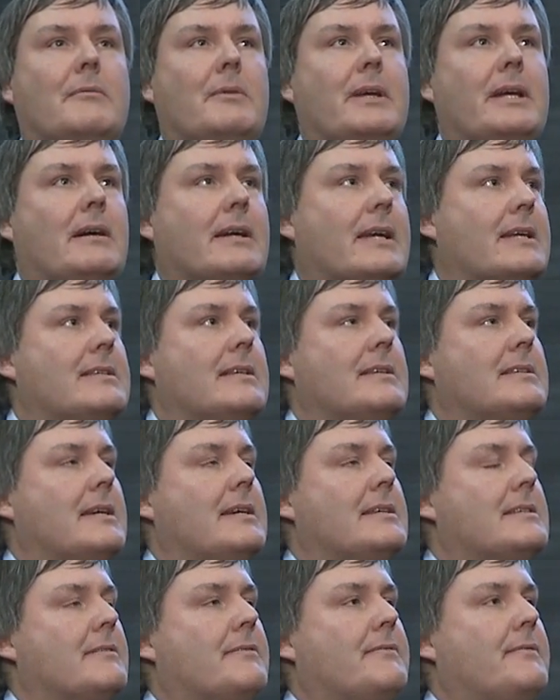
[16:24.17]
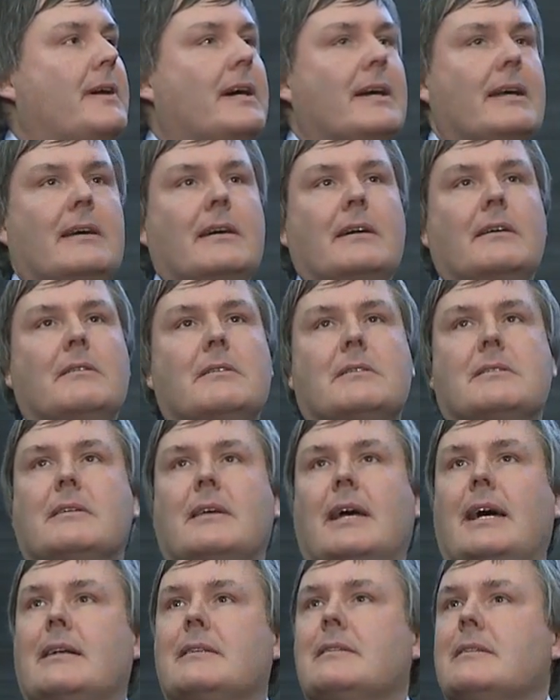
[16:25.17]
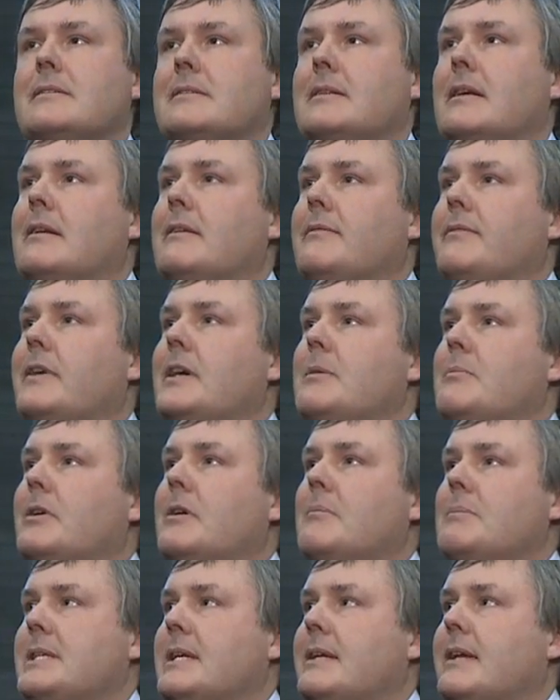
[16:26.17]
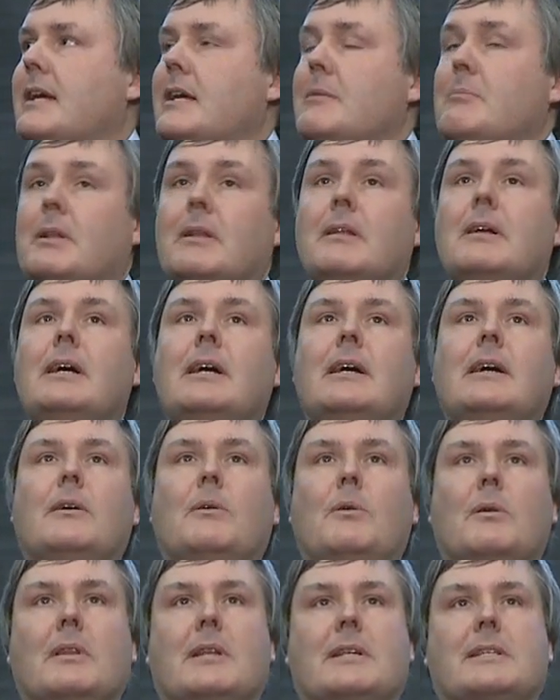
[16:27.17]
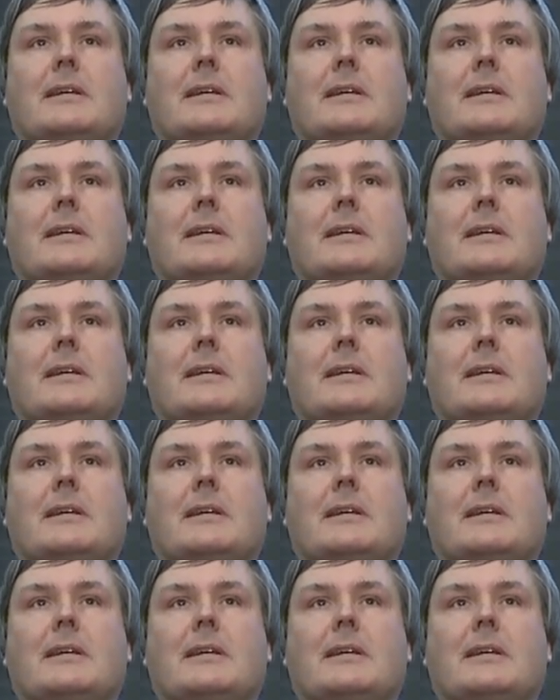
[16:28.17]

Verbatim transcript: we are getting data firehosed at us down a fiber optic cable all the